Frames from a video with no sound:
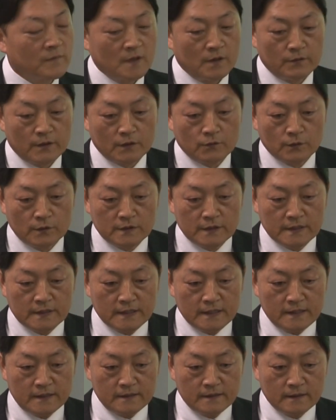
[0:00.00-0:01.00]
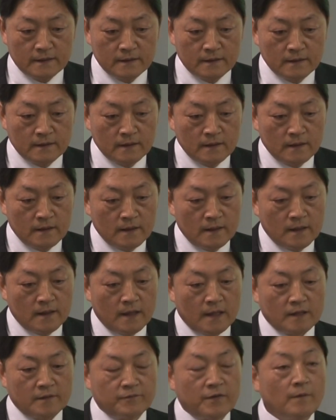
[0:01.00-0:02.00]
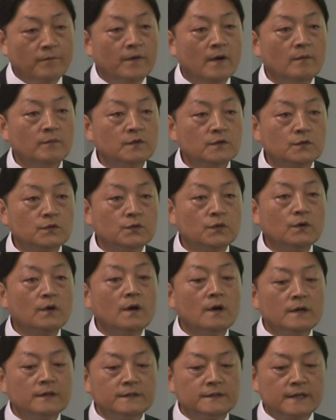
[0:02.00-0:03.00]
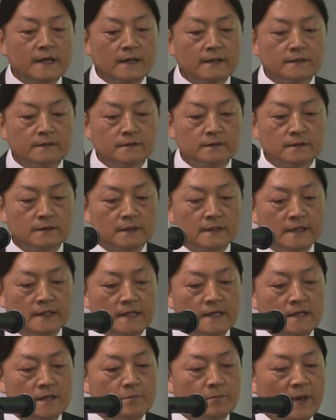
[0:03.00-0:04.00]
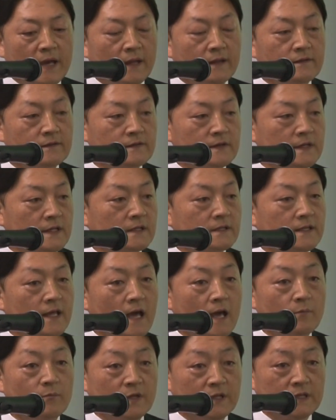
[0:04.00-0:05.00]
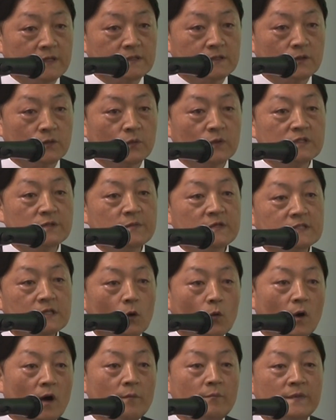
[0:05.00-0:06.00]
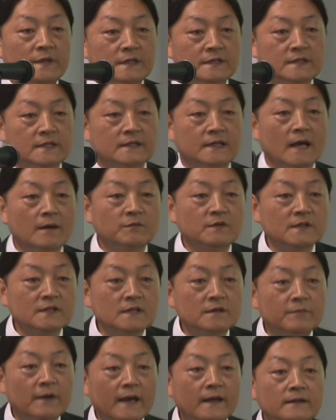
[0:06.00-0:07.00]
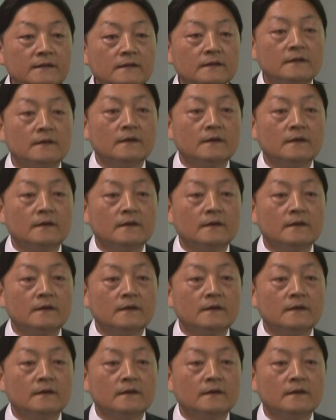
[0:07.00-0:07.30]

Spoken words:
recruited it, and performed 200 knee bends in 10 minutes, which means 1 minute they have to knee bend